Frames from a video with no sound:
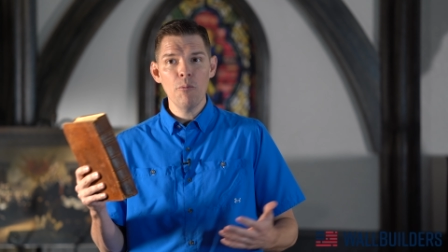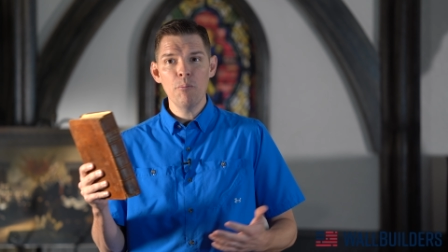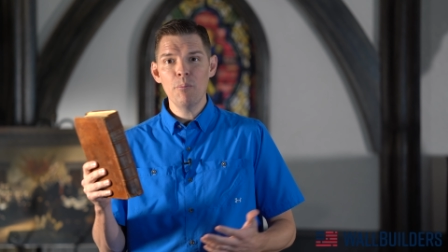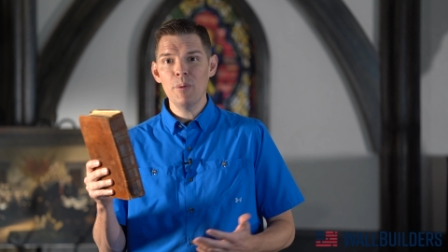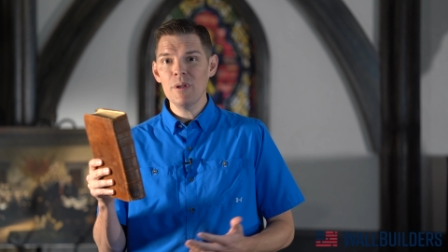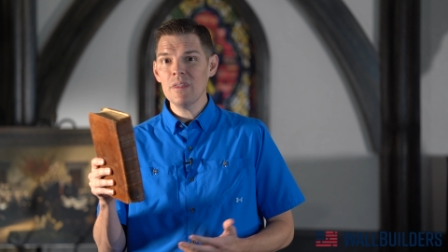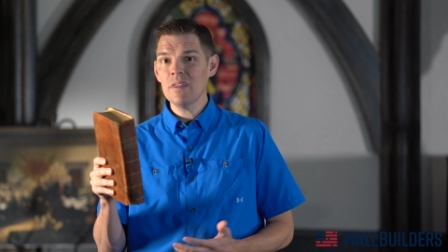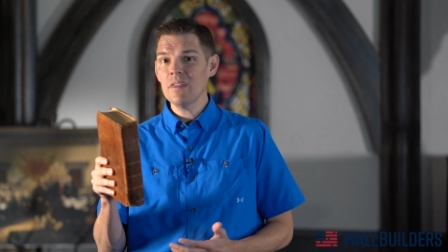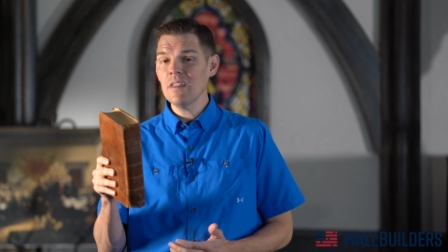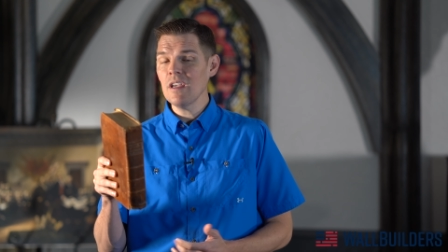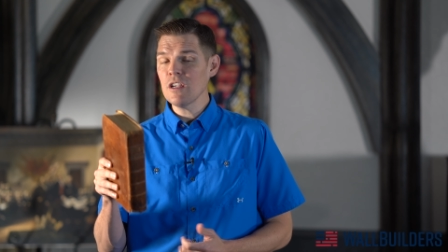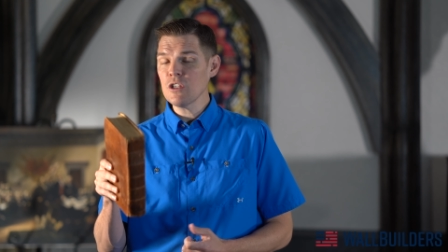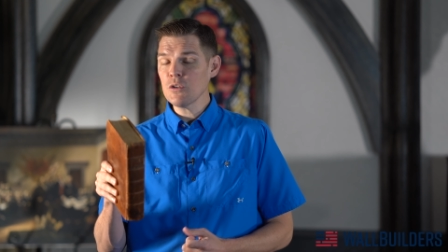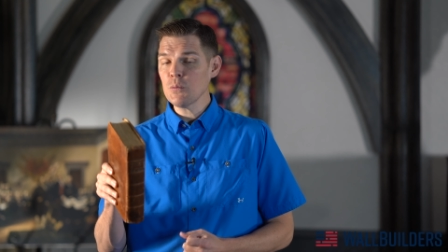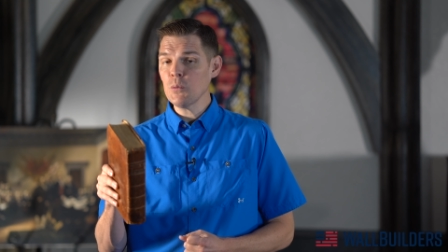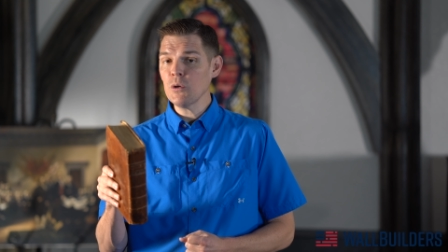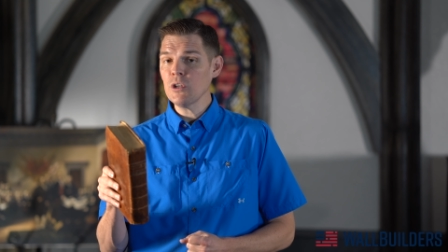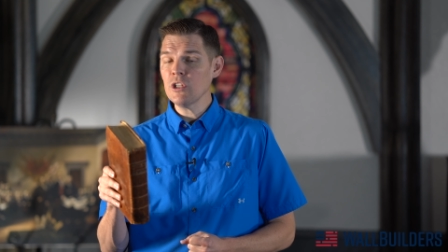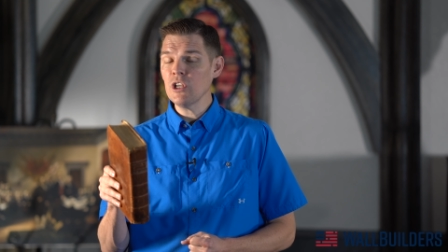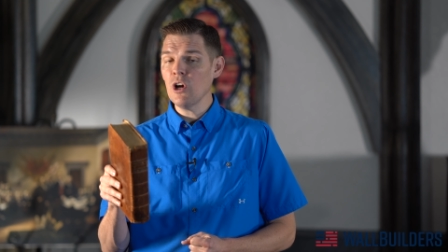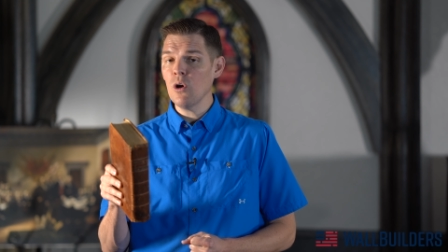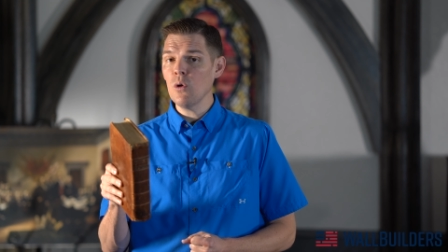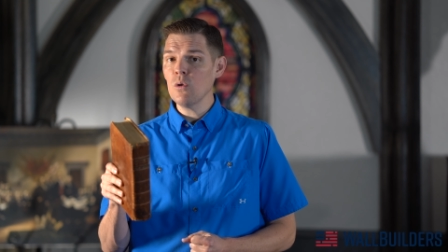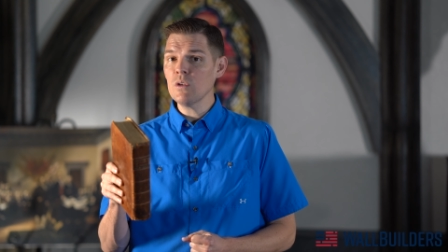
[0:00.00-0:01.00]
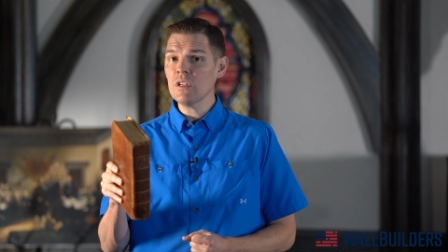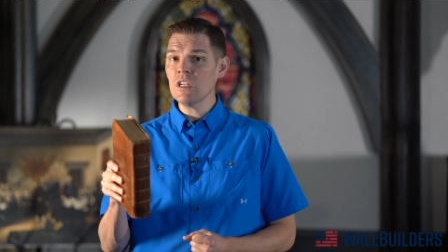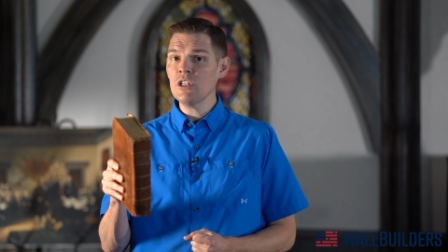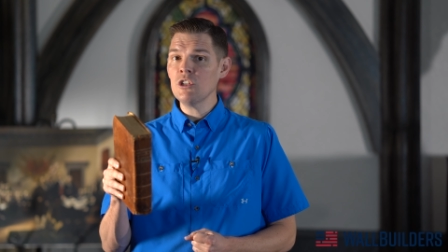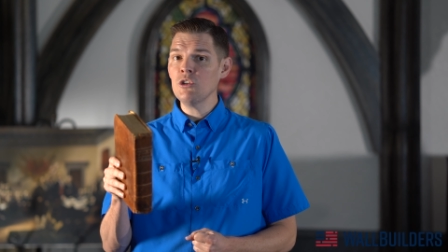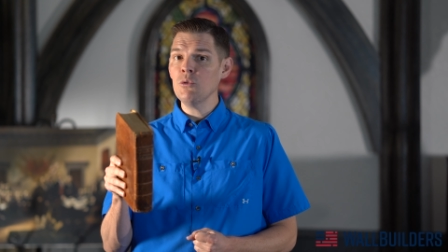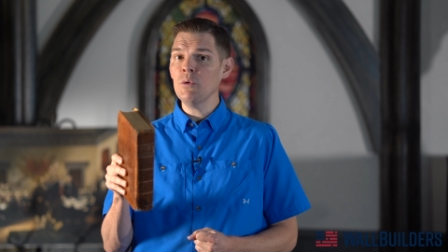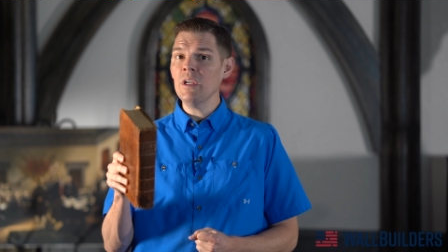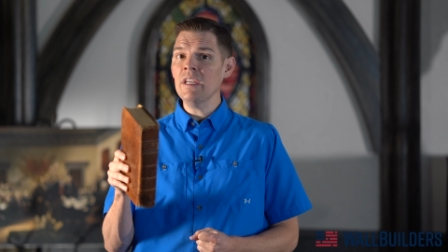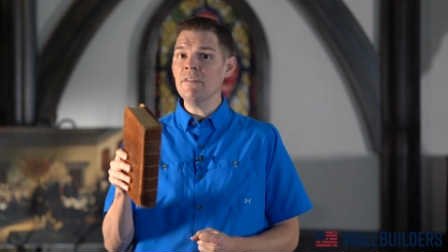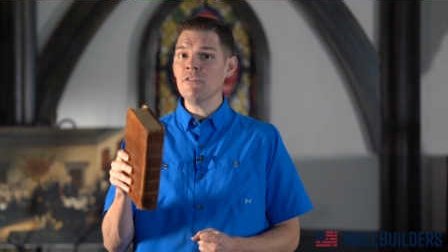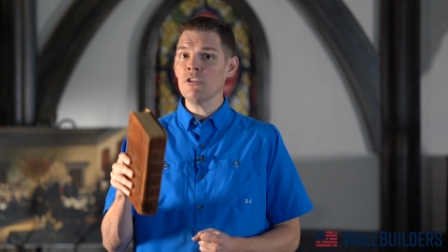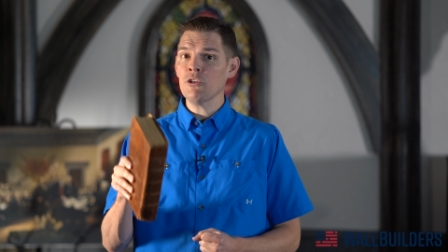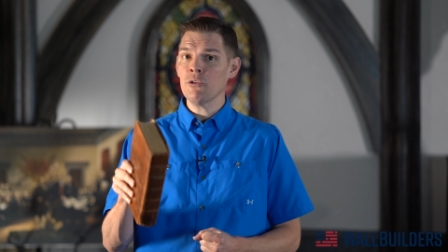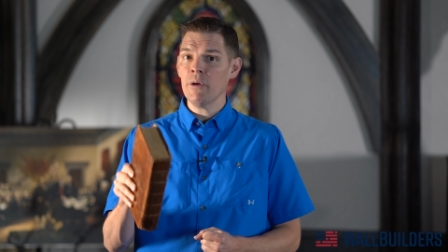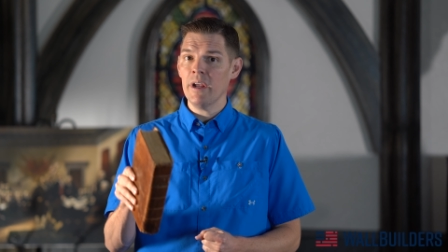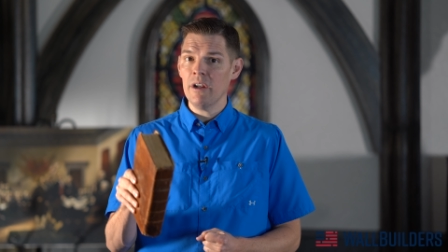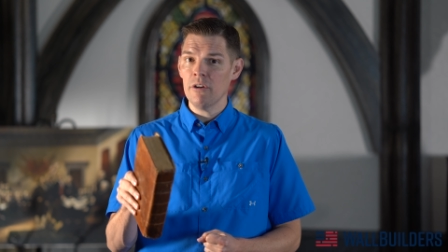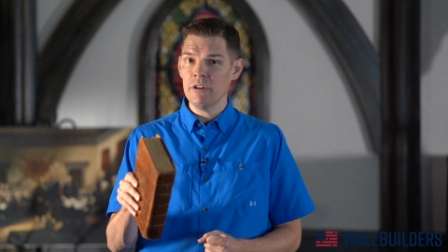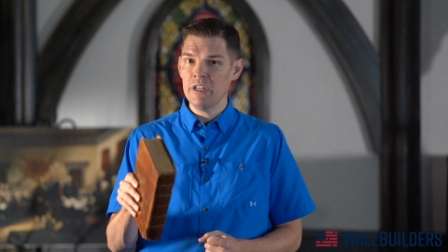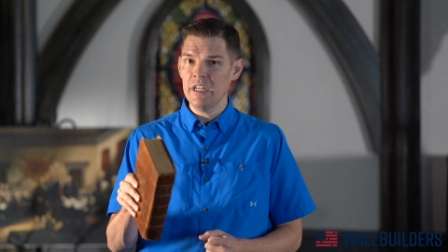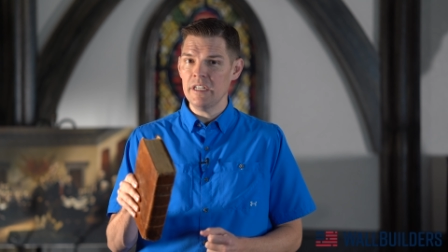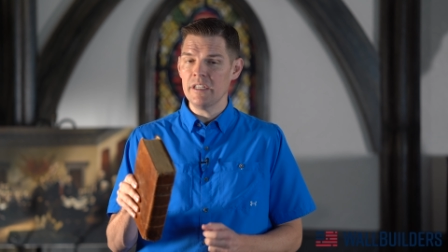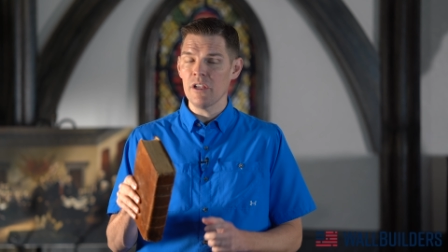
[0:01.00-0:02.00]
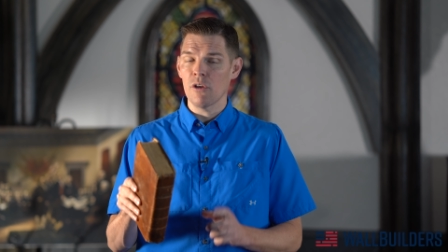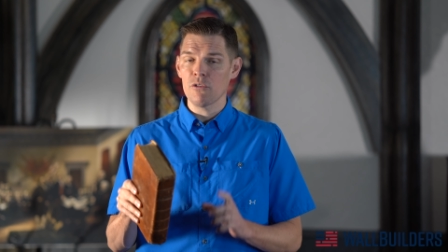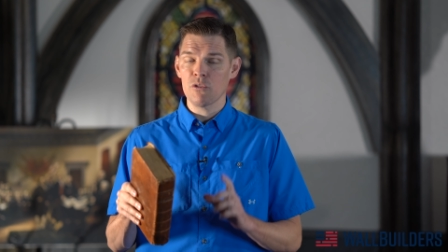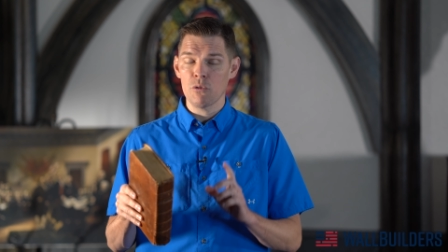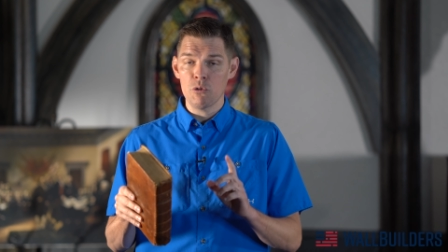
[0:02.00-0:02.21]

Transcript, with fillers: but this one goes into even greater detail.